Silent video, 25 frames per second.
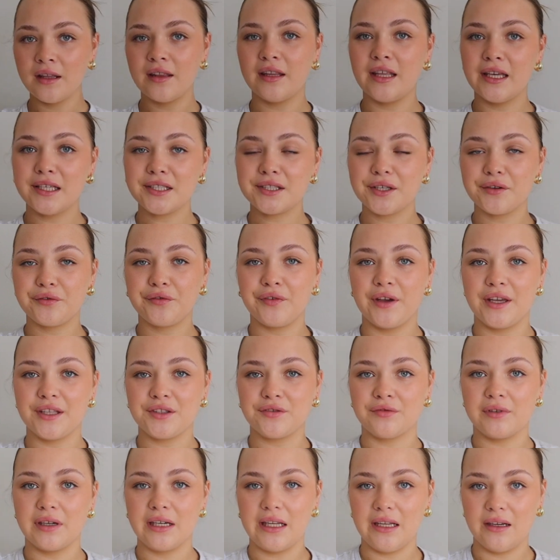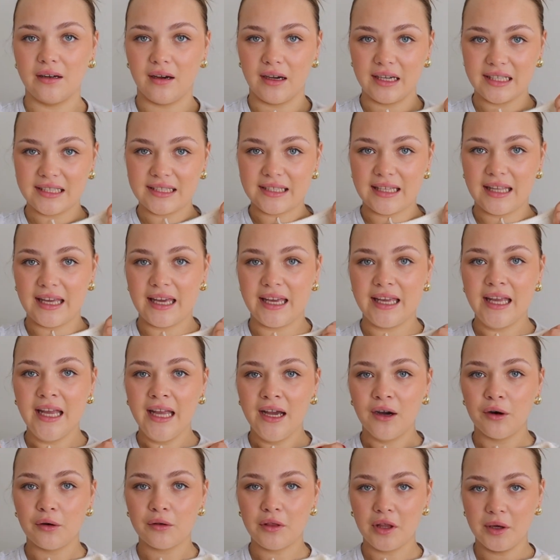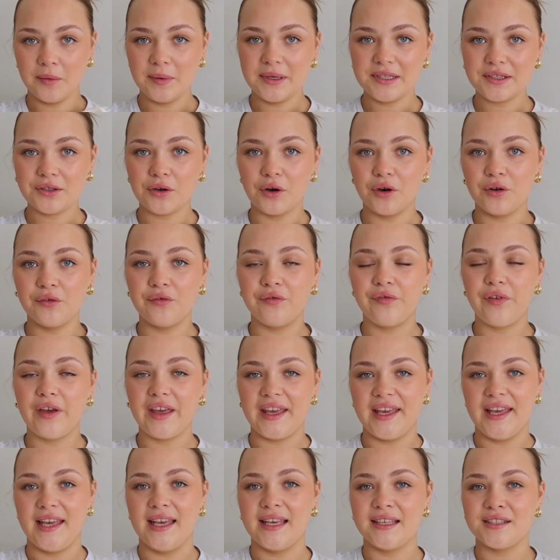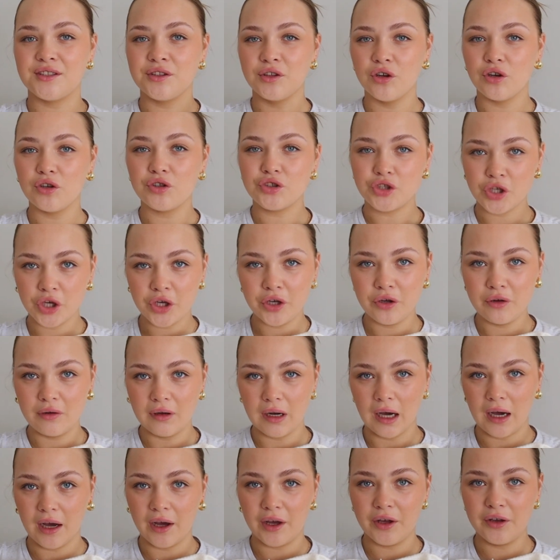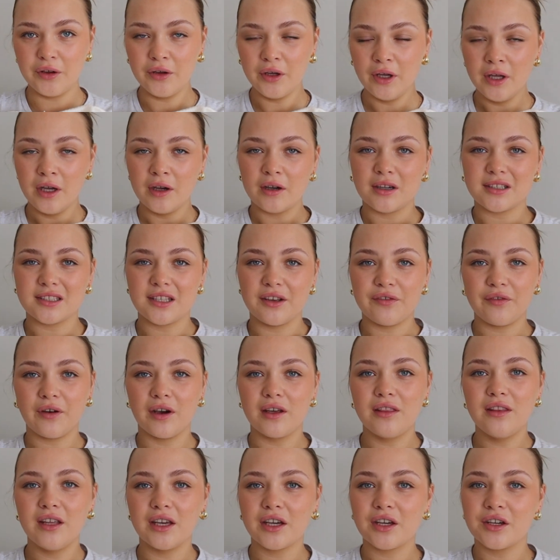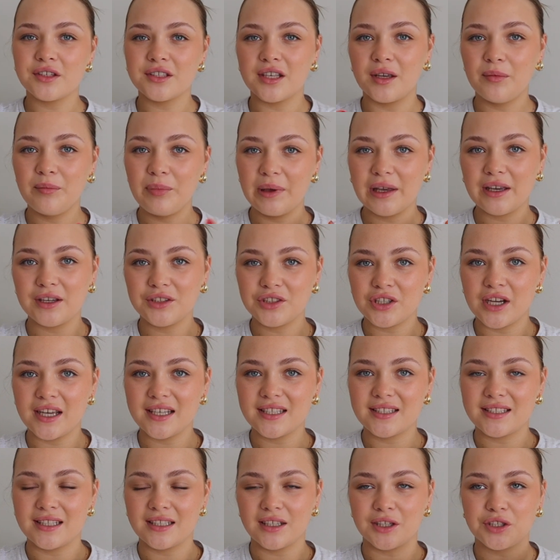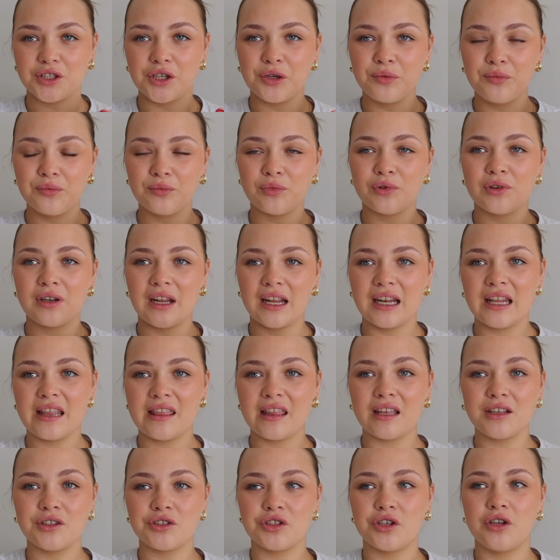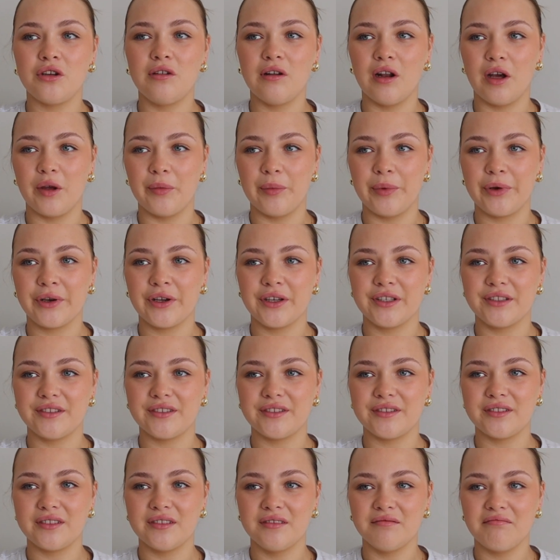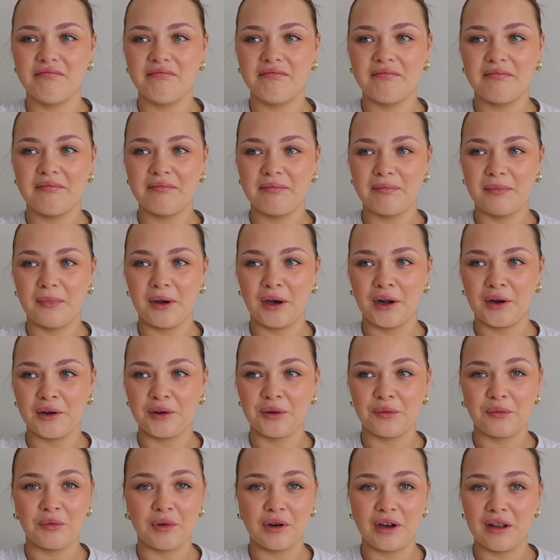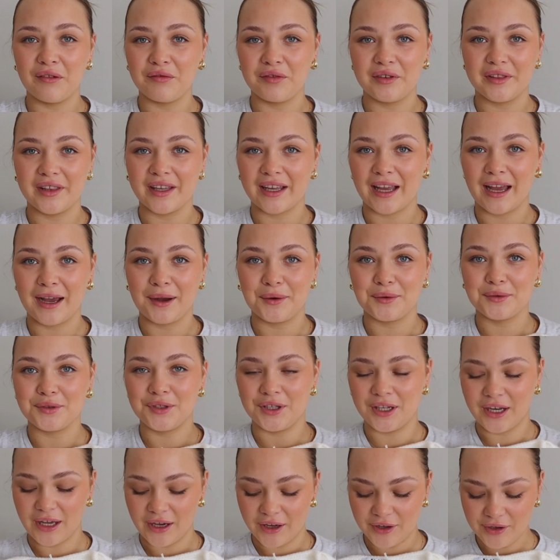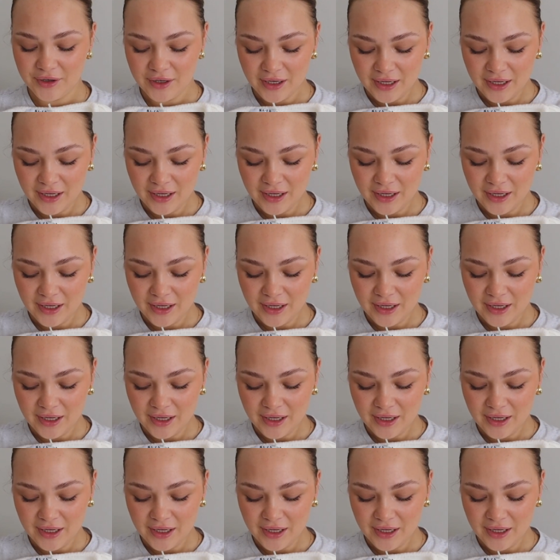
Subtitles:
This fits really nicely. Although it's got a V, it's not too low. Because I find that because I'm bigger chested, I don't want anything too low because I'll unwind everything out, you know?